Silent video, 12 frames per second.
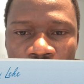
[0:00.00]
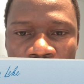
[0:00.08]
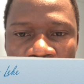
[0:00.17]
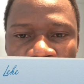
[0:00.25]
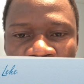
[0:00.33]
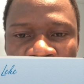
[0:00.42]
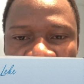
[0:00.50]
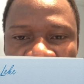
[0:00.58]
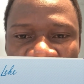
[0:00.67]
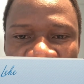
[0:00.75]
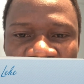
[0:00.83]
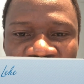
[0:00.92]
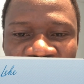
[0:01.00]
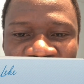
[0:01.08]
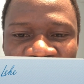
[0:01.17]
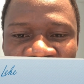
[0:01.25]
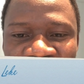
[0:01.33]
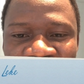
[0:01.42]
Happy birthday,
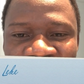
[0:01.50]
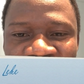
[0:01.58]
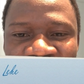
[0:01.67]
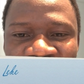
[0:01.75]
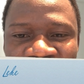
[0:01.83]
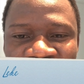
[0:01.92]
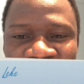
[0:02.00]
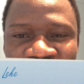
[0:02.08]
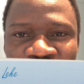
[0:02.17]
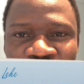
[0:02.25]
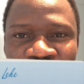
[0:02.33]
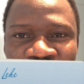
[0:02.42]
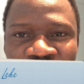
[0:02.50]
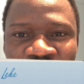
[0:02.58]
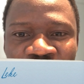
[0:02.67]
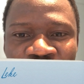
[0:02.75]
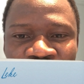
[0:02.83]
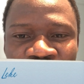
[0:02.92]
Leke.
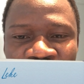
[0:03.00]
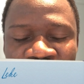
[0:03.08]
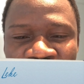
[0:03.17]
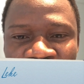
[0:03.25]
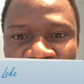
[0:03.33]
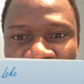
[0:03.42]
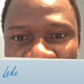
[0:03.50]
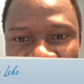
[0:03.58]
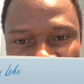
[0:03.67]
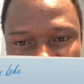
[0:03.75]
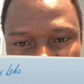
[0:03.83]
May God continue to bless